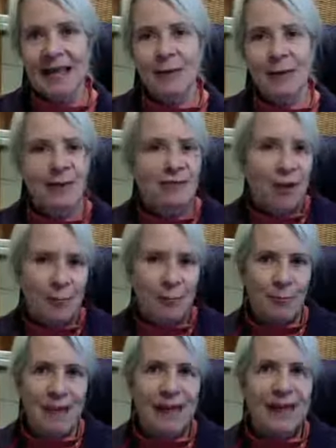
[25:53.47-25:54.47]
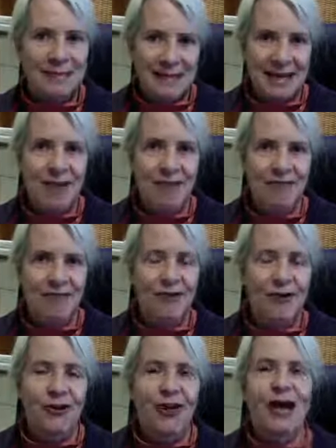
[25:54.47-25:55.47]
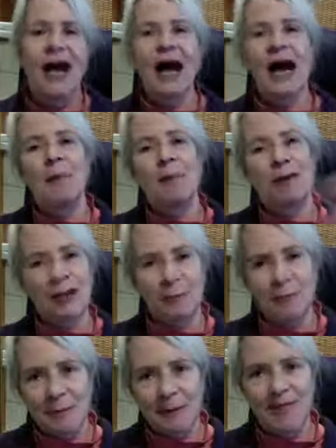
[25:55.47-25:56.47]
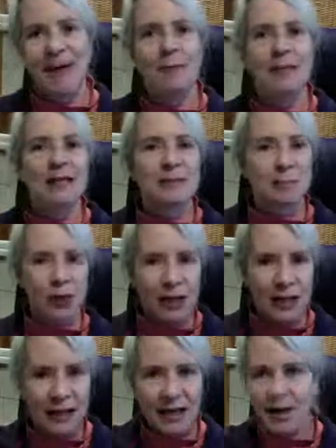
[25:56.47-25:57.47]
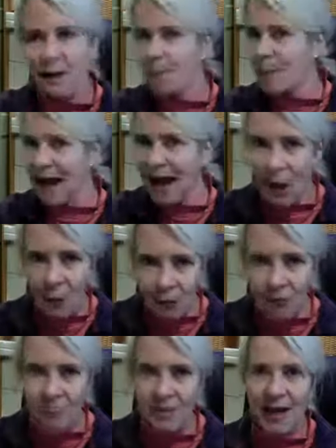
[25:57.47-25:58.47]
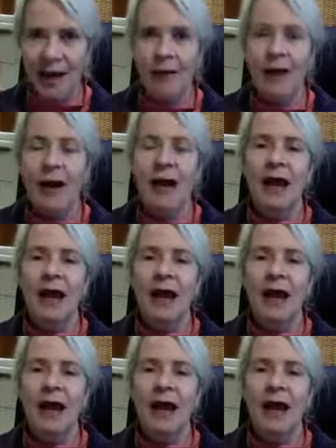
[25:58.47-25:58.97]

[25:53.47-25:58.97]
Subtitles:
And then when I've got a big container full, I put them in my Vitamix, put the lid up, powder them down.